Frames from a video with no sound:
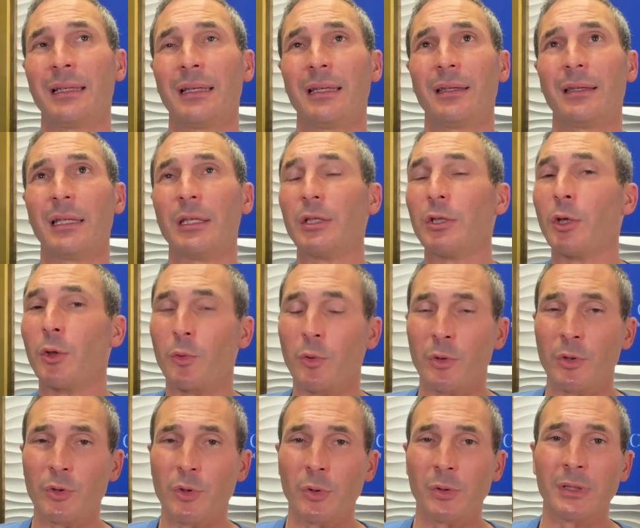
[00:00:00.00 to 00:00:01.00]
then, you know, we'll
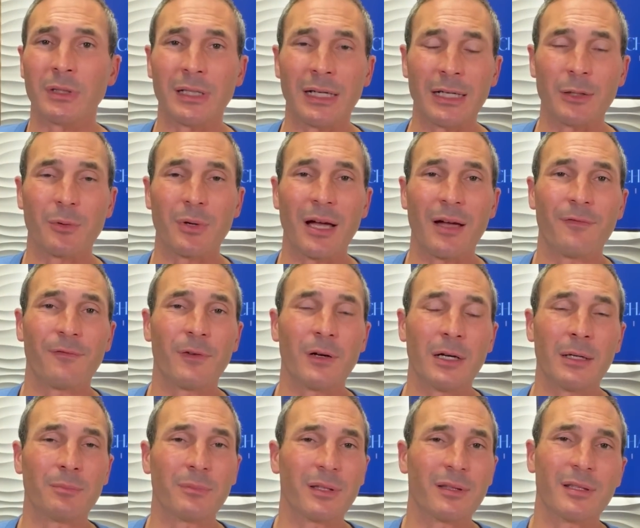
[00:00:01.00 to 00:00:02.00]
enjoy tonight. We'll have
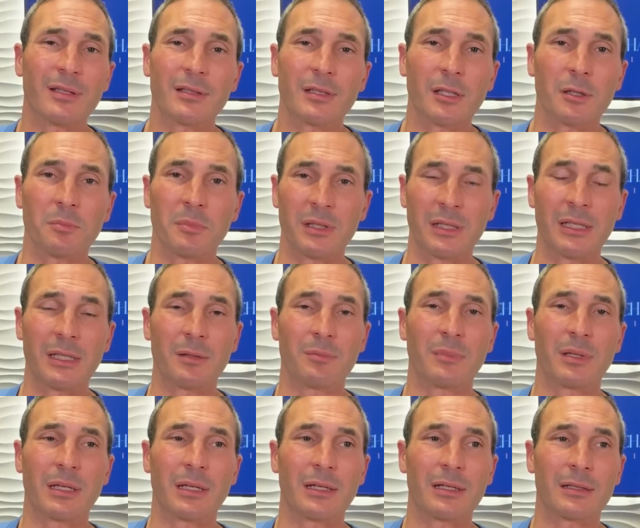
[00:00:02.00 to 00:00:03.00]
fun. But this is going to be it
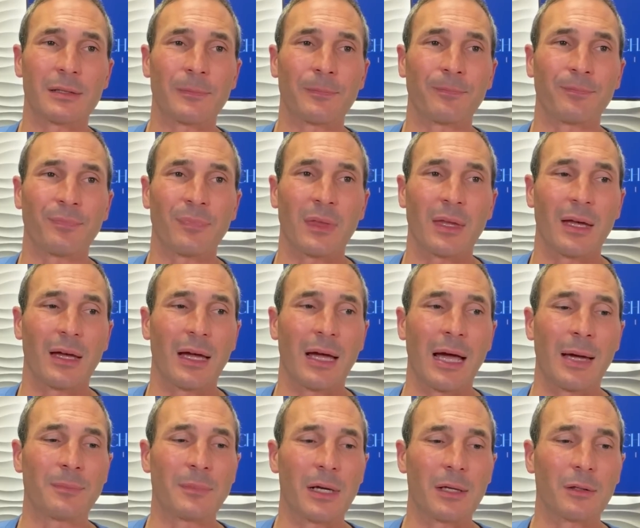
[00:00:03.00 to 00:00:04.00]
because
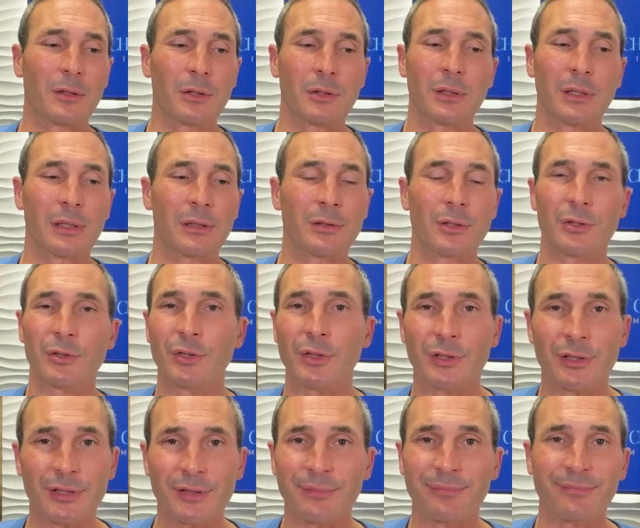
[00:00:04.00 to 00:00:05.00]
I'm not looking to
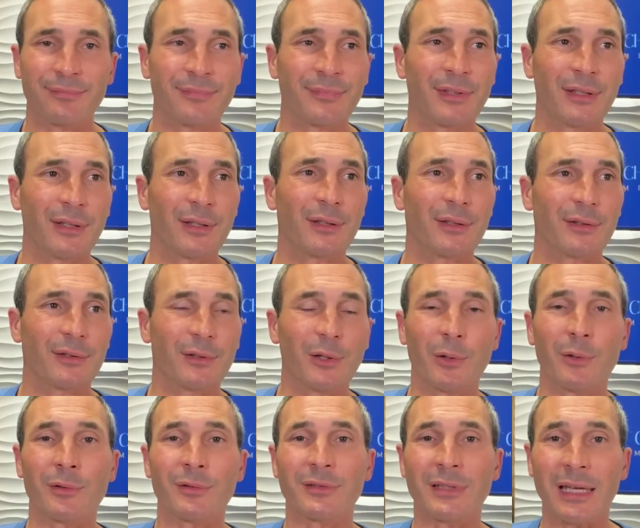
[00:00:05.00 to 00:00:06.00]
just
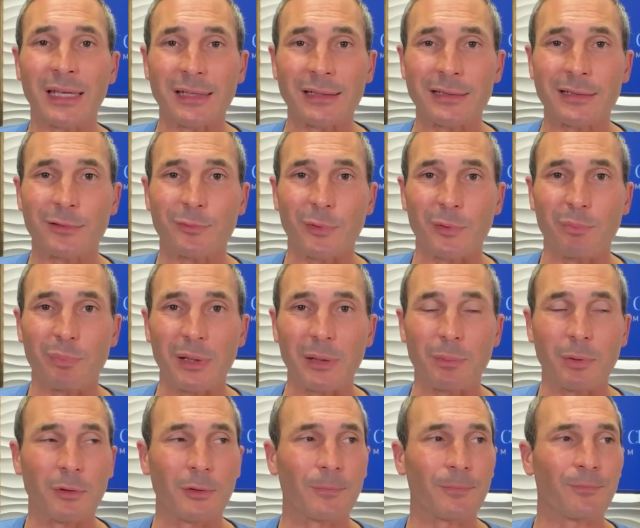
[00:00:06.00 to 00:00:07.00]
go on dates with
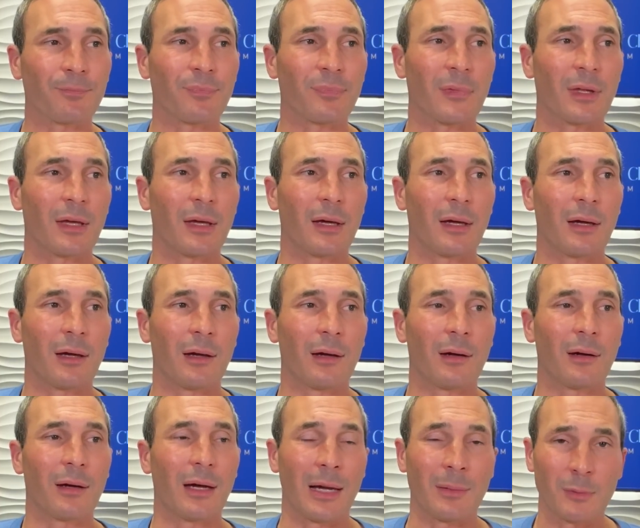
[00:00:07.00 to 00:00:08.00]
people.
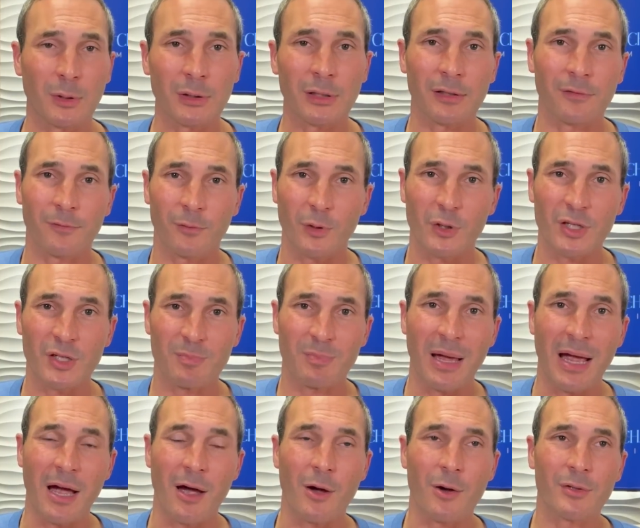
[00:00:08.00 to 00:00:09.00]
Uh, I'm looking for a
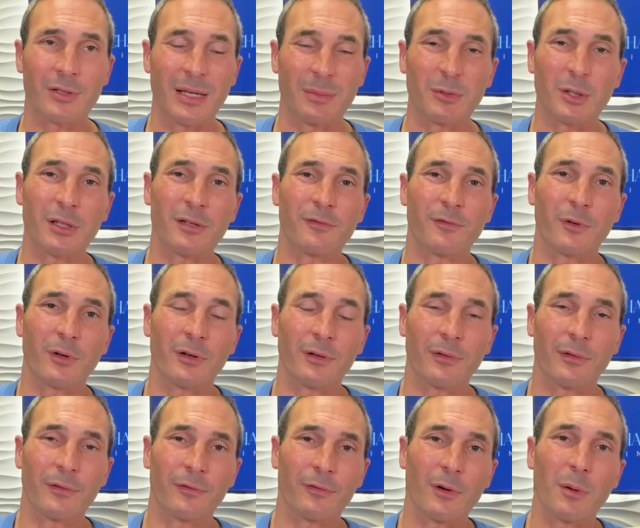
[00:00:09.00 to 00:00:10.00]
spouse. I'm looking for a,
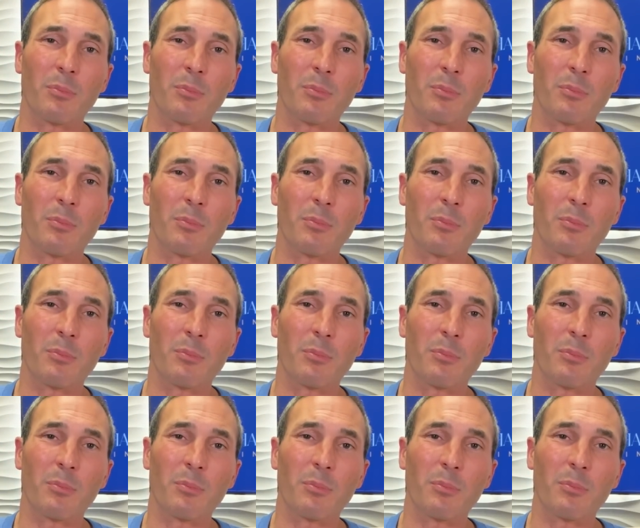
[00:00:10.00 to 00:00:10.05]
for a